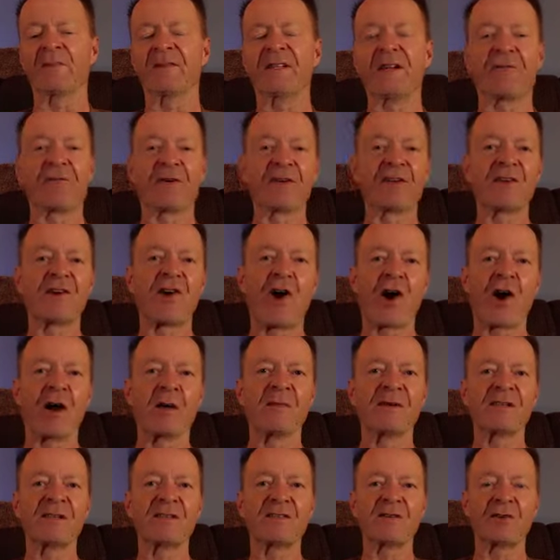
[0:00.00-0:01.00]
different
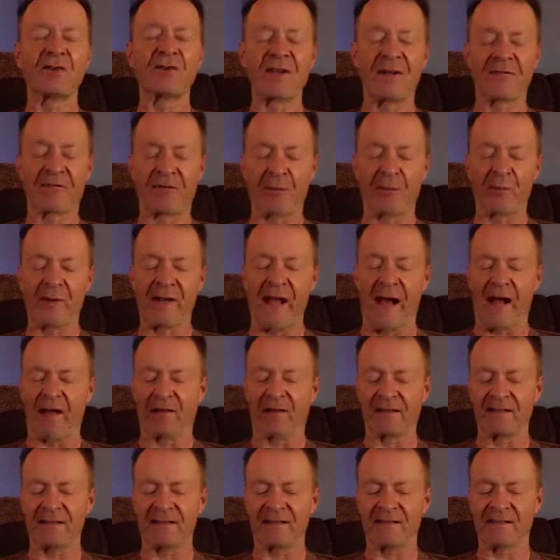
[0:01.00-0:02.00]
karmas or different
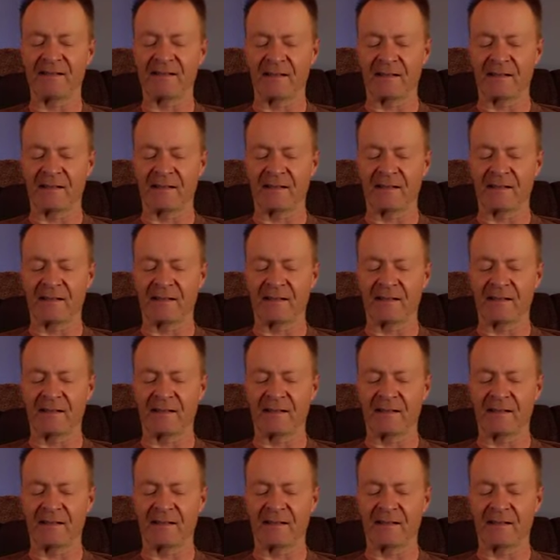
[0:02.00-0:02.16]
realities.